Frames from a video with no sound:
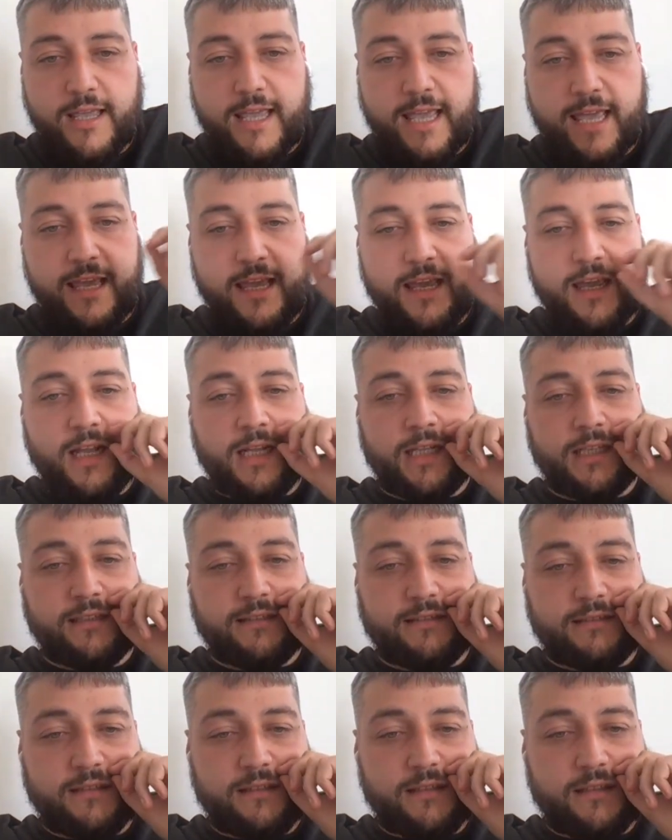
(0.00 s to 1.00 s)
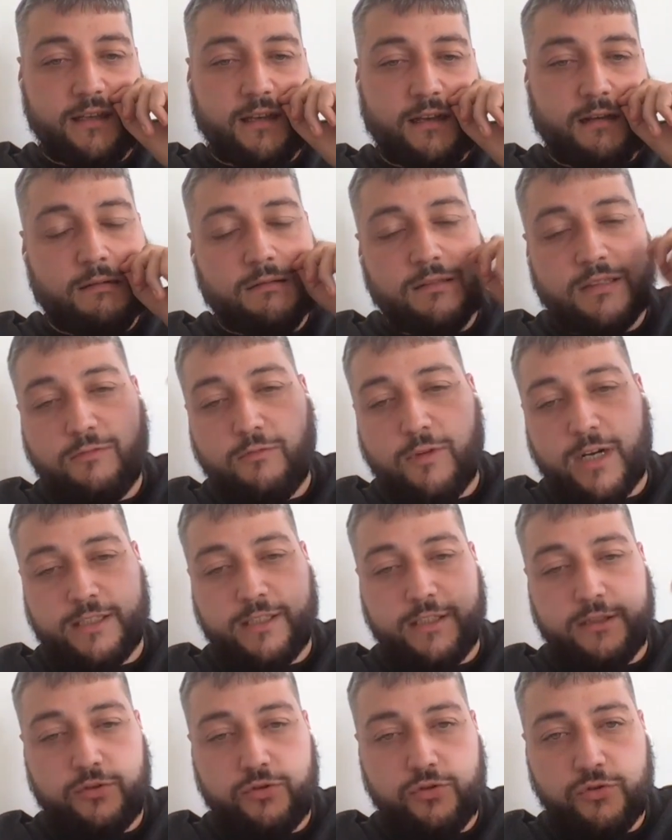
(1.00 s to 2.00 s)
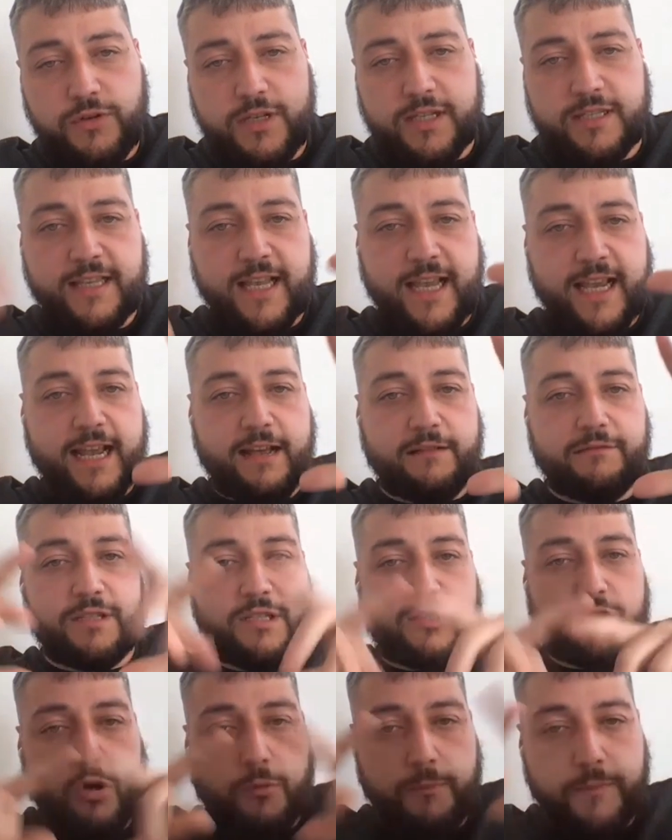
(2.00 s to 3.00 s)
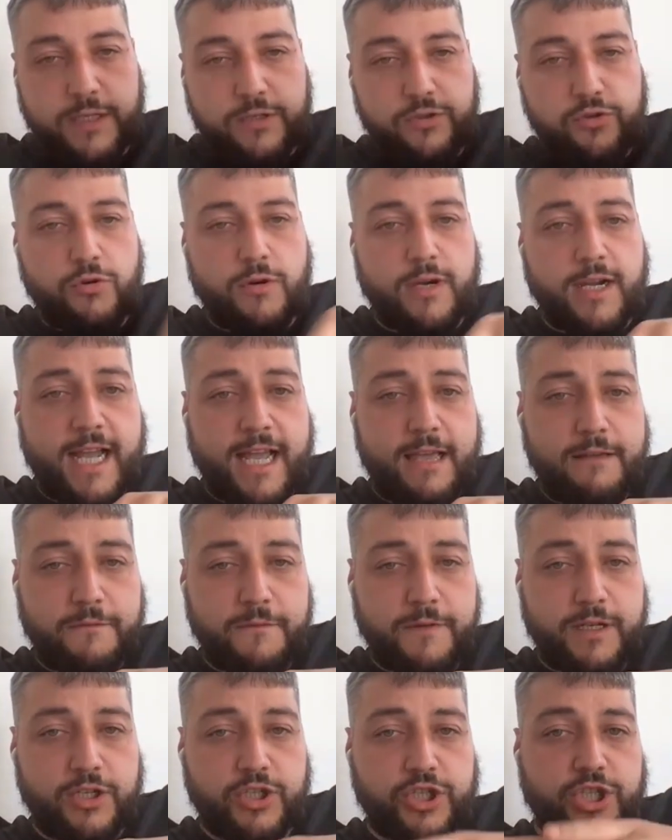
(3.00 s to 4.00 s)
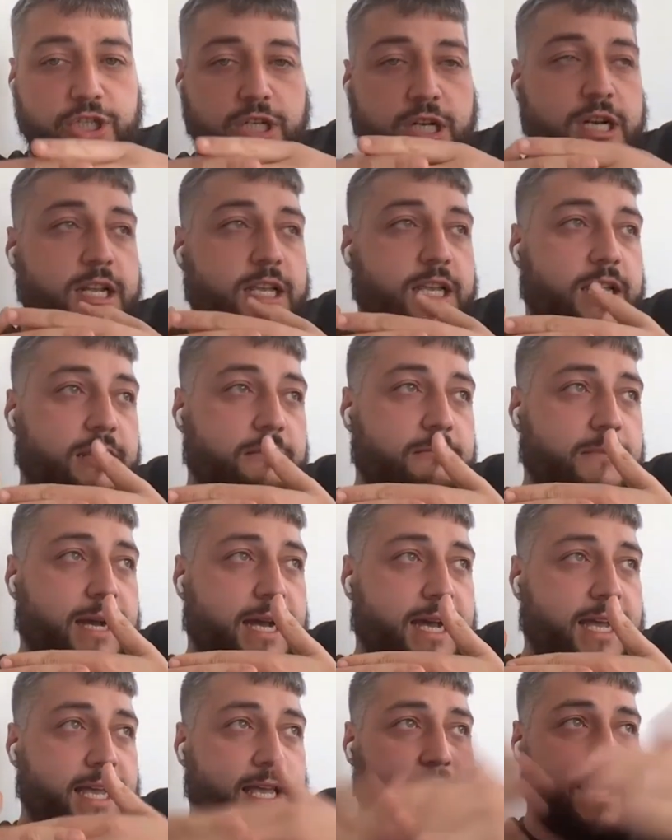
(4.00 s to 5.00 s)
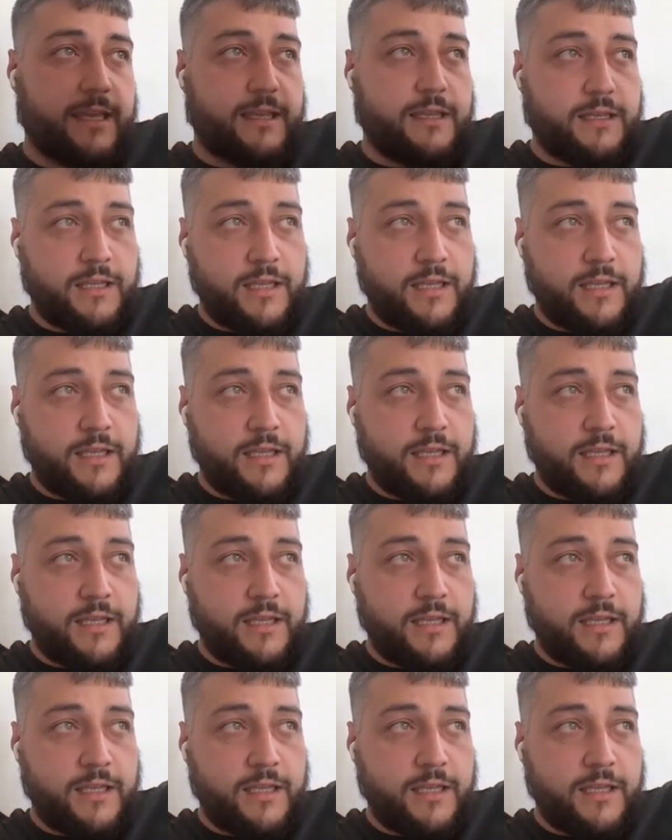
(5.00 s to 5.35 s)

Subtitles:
And what I do is I have this open URI function in my